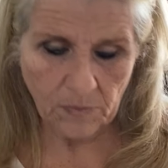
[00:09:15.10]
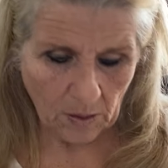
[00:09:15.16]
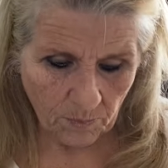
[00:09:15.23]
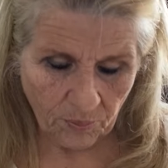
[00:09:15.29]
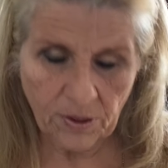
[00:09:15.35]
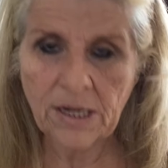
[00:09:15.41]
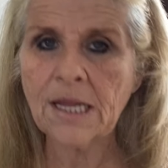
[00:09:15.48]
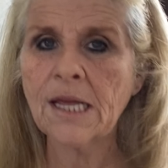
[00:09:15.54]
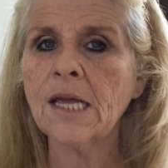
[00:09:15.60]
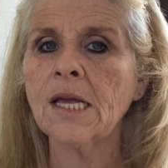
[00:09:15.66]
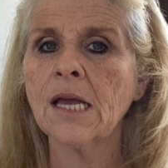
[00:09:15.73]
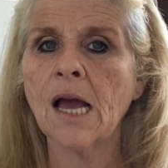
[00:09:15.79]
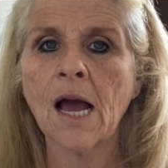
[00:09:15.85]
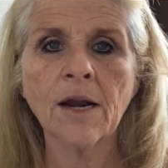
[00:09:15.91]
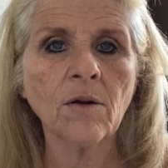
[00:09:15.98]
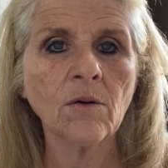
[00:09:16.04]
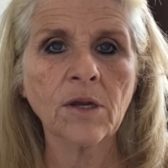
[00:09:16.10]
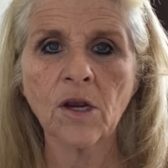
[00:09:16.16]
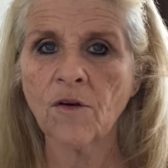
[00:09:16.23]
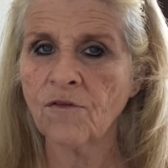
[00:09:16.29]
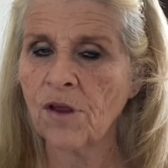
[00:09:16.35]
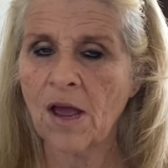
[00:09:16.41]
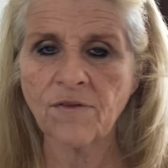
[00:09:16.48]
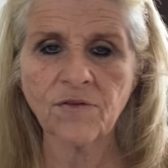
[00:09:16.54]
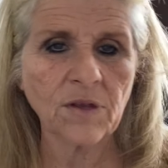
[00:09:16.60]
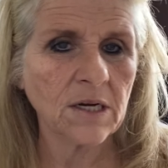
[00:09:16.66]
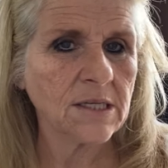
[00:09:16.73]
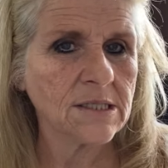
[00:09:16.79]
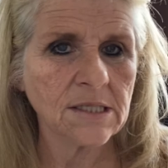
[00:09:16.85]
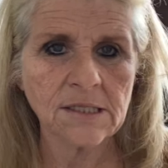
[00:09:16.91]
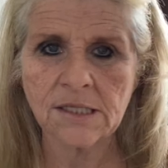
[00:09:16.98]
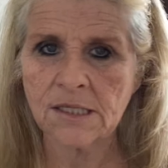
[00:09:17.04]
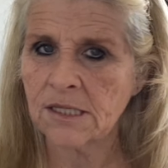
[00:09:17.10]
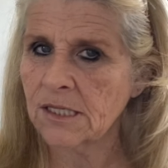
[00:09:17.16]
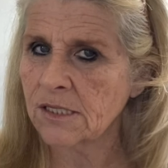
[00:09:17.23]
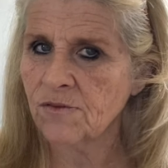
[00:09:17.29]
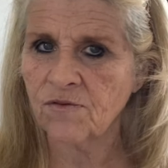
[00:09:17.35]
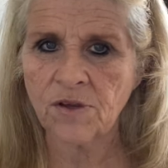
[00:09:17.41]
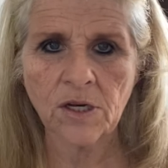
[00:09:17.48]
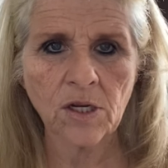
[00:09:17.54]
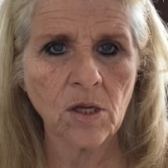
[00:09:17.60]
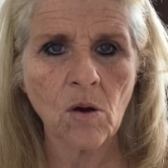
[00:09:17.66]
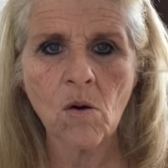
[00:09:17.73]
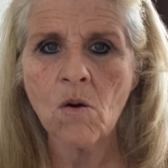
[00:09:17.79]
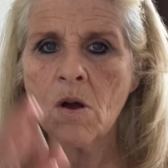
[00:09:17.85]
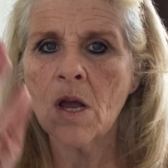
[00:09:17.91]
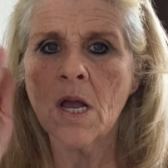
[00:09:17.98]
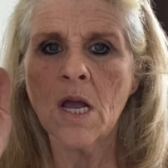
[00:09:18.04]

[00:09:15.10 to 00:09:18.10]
I don't care if you have to listen to this video